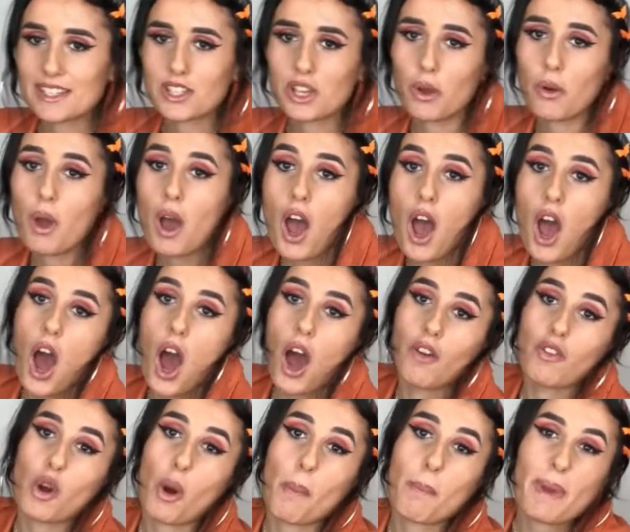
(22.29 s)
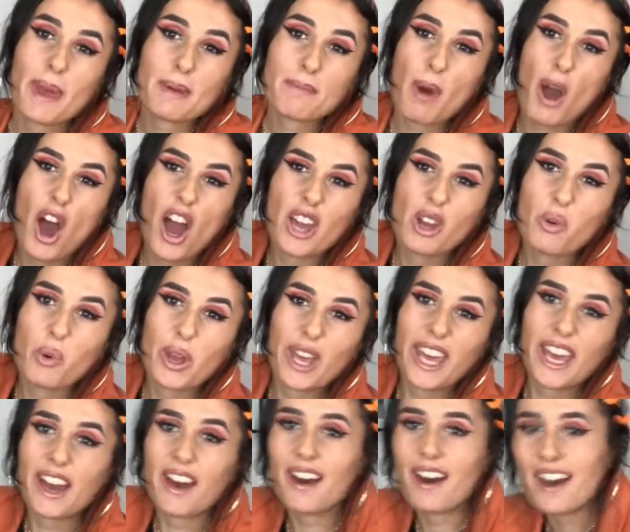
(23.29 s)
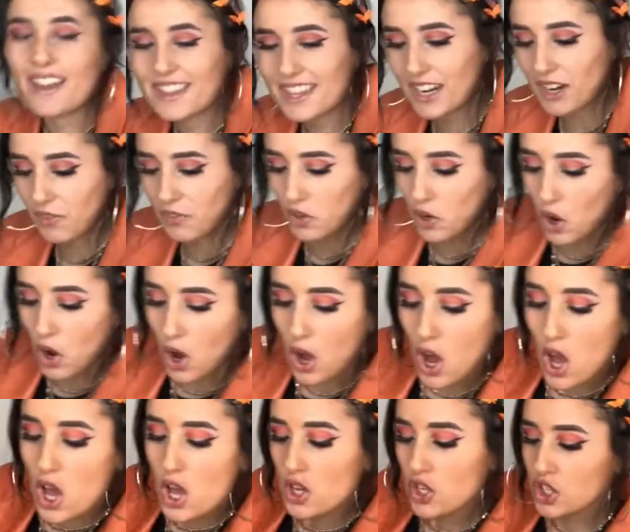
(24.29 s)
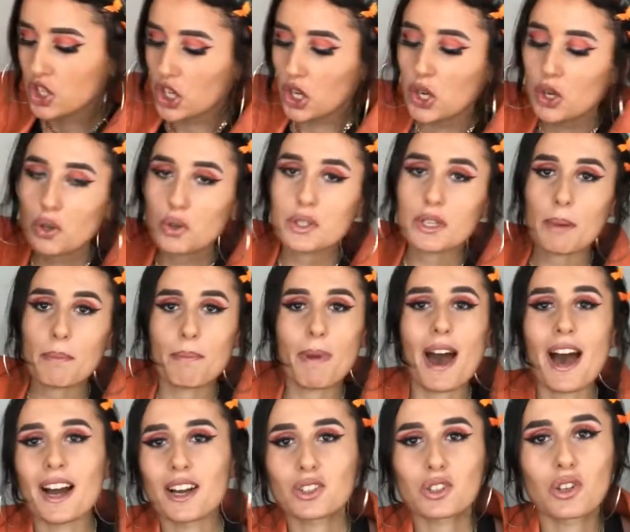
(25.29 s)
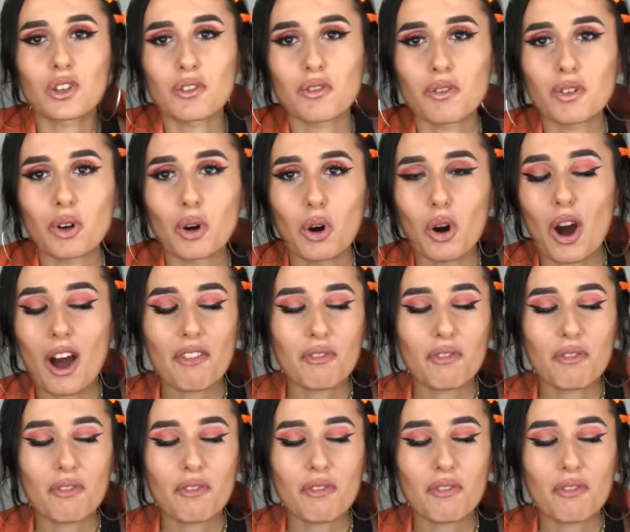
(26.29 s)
So got a big pile here, and then I've got shoes and bags on the floor.